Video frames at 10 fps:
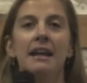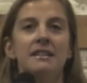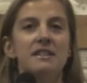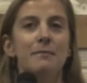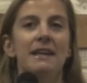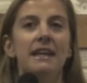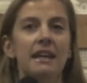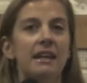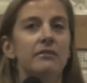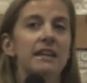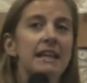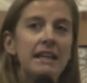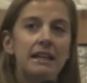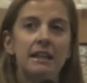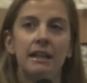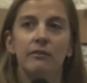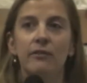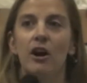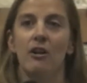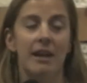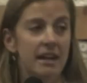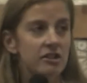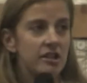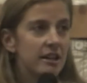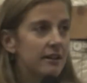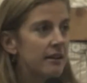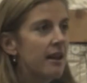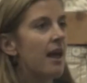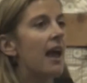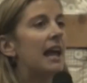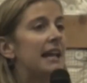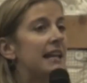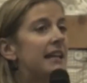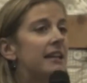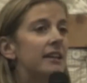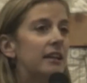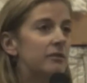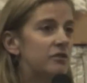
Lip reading: it's the beginning of a healing for our nation and a healing of